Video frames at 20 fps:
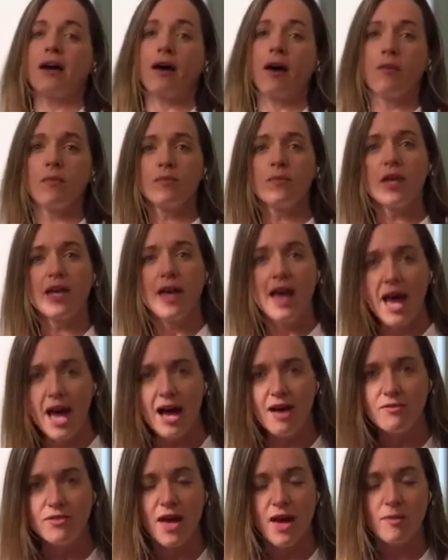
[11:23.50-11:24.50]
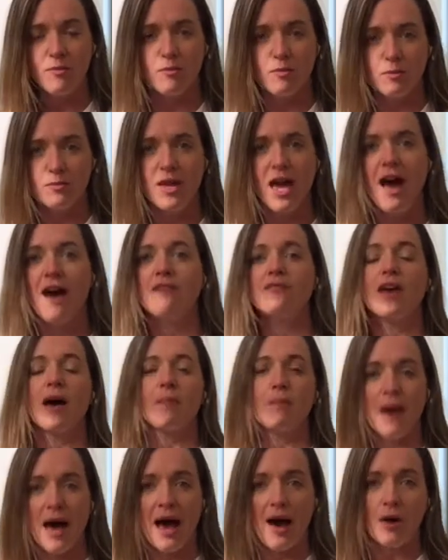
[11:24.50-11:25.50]
up. Have
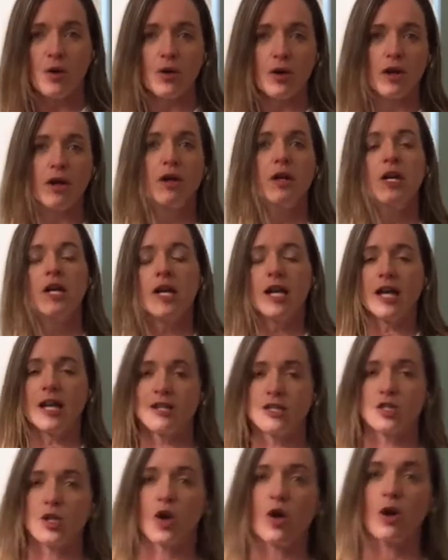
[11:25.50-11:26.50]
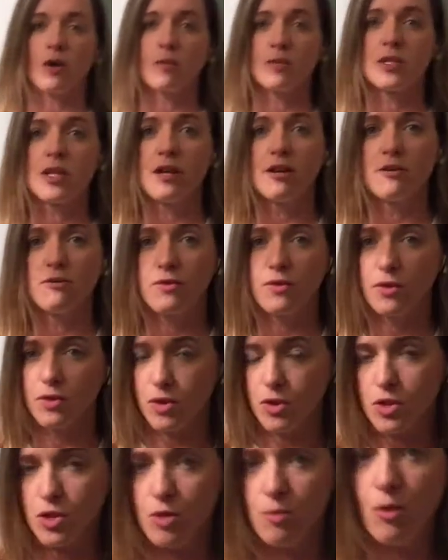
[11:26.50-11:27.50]
that power in terms of the
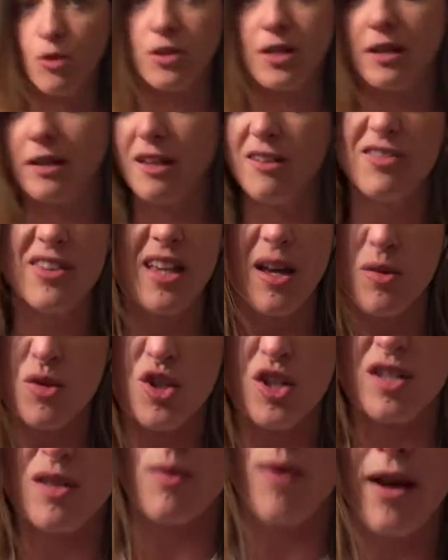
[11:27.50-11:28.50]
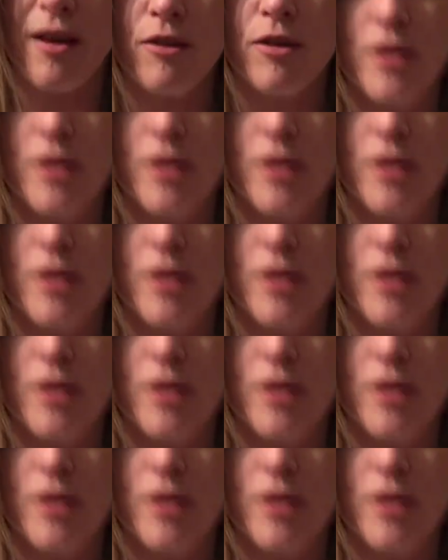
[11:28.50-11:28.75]
sumo deadlift. And that was just a regular